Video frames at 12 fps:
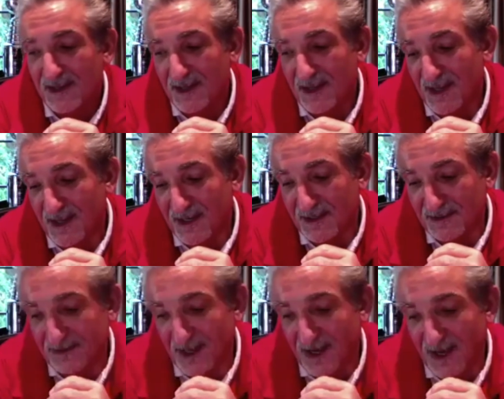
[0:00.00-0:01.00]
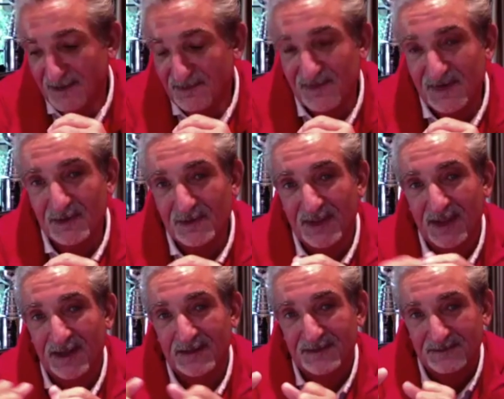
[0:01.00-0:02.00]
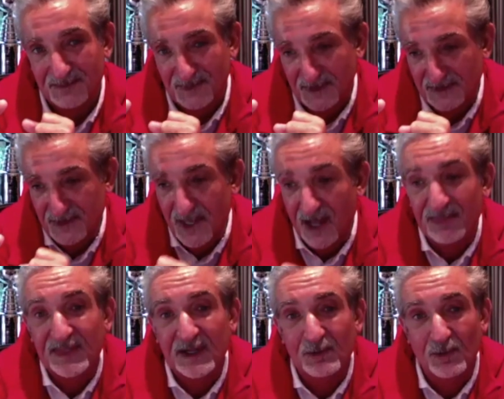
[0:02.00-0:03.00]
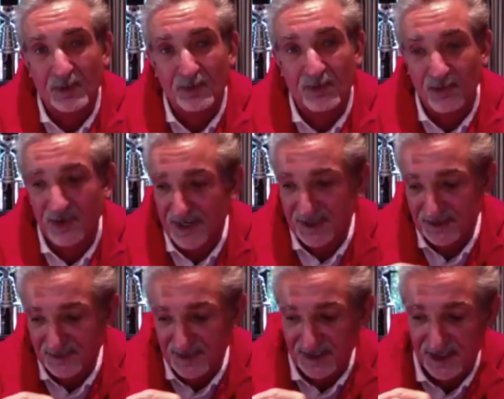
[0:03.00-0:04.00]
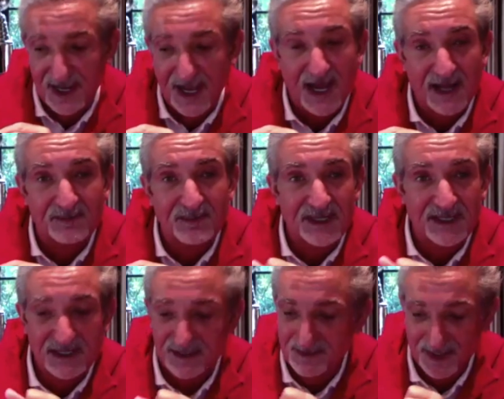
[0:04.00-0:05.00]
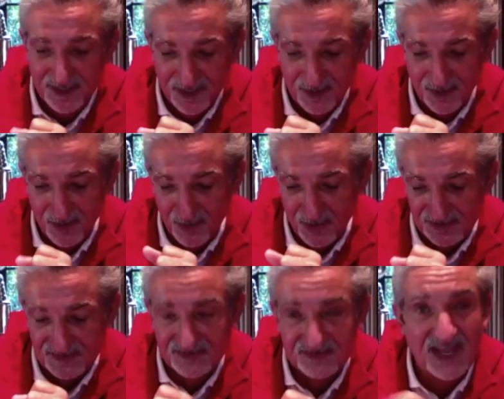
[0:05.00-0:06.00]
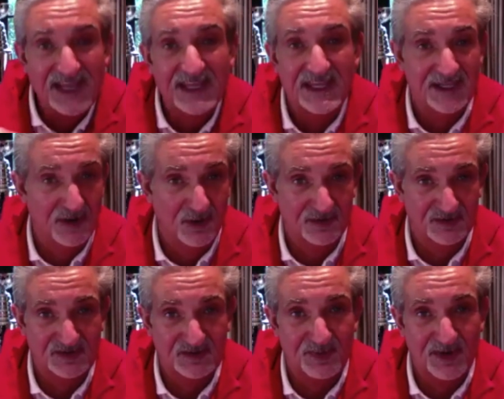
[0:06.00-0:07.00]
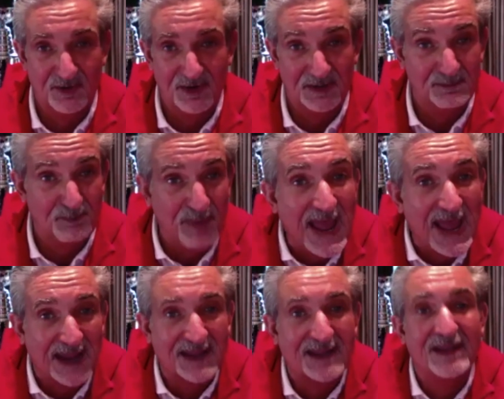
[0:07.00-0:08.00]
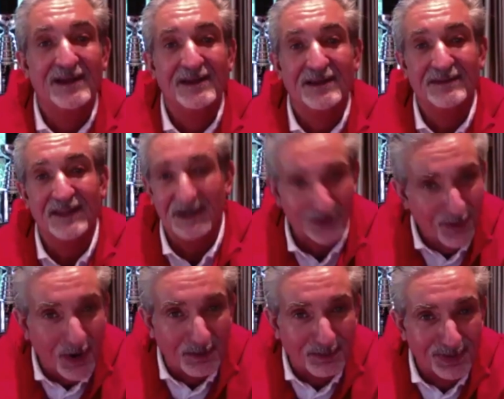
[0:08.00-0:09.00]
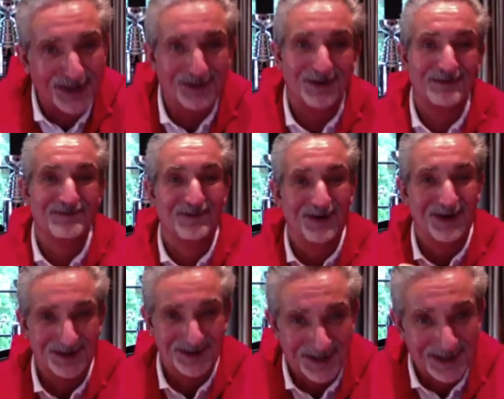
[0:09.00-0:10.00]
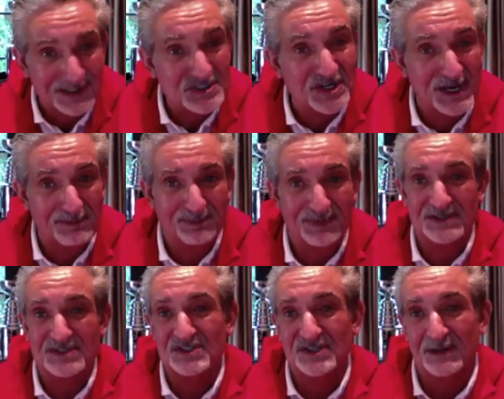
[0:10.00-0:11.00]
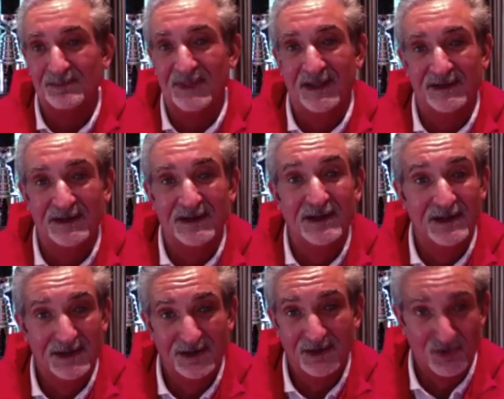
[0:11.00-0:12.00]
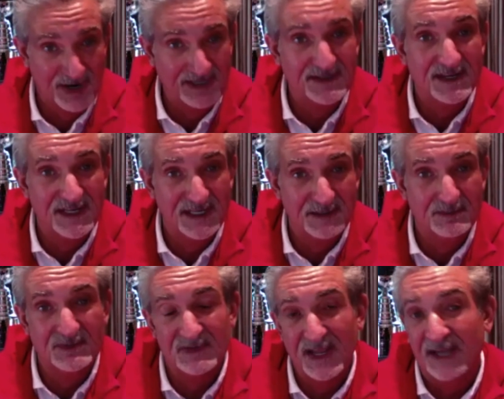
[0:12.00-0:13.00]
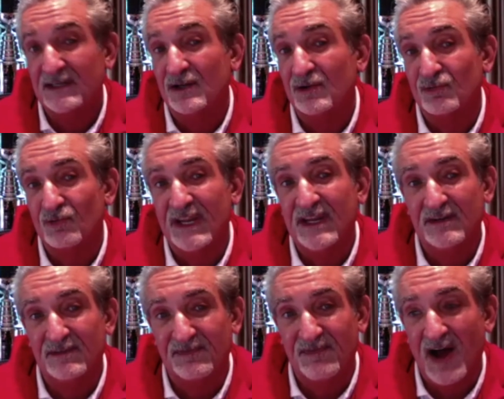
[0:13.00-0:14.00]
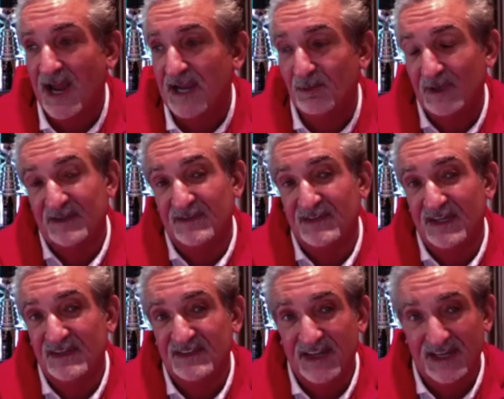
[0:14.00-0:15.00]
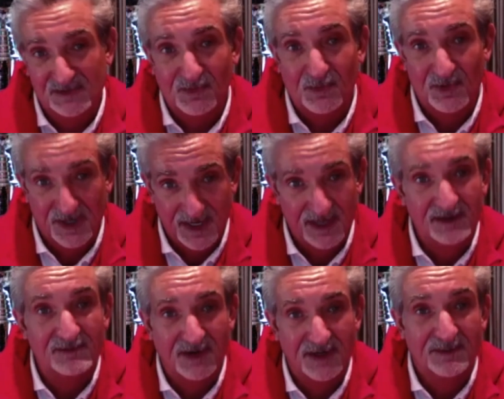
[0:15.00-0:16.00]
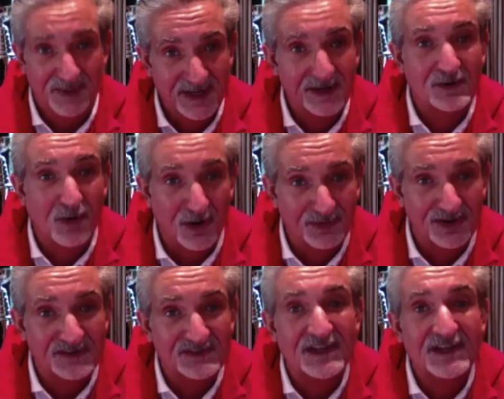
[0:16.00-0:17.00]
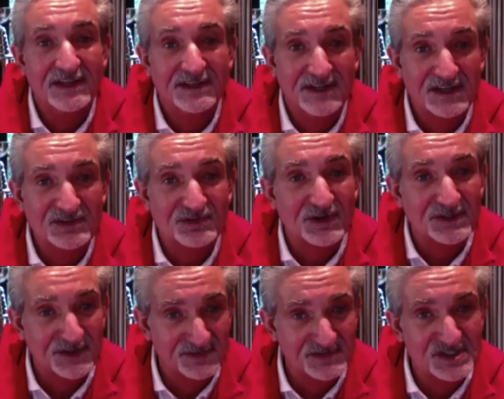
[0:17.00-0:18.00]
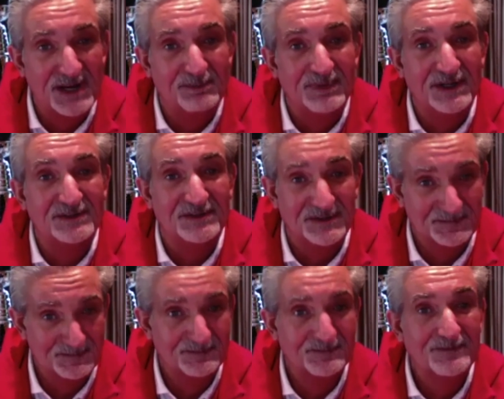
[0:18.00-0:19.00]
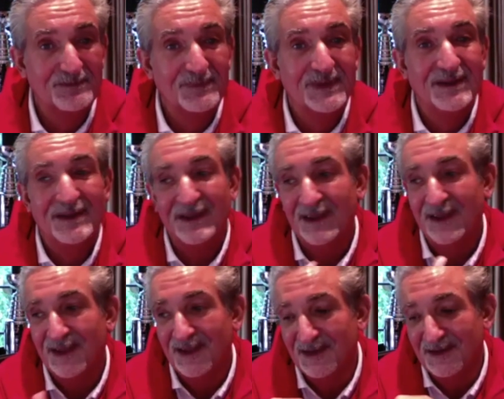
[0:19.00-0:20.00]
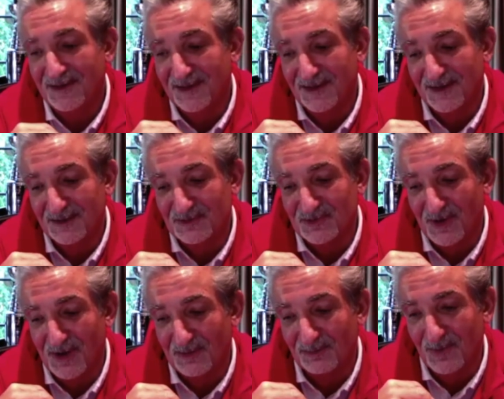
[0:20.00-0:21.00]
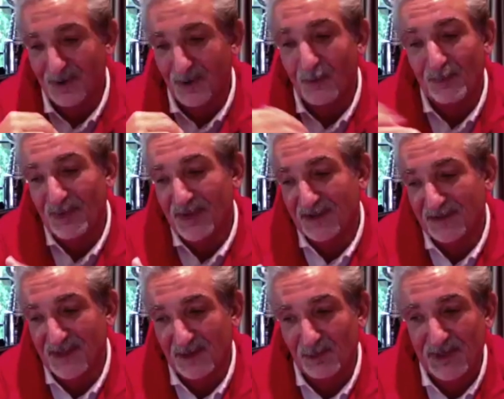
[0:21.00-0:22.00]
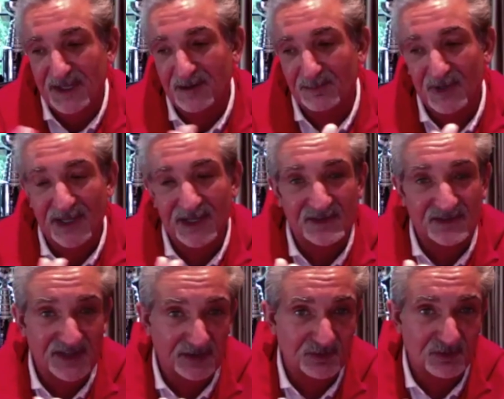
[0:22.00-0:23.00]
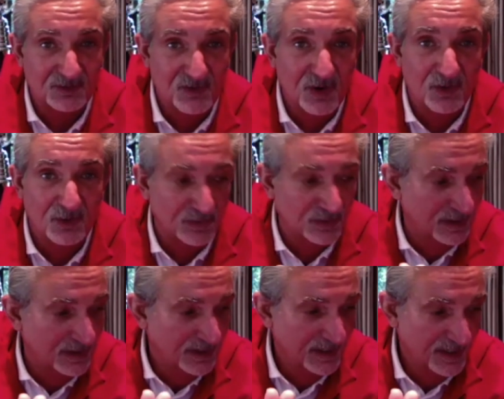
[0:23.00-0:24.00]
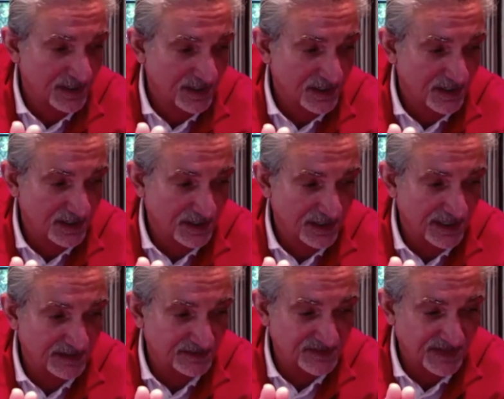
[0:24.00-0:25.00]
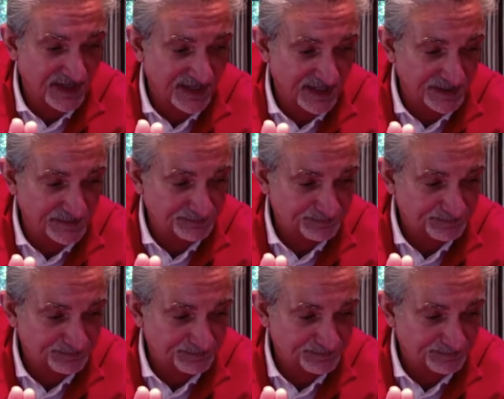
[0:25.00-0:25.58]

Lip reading: And I feel that nothing will bring the economy, our psyche, our spirit back than a long playoff run, than a championship, than great teams, and it'll redefine what the city stands for again, right? I mean, it called this District of Champions. And so I'm hoping that we can play a central role as a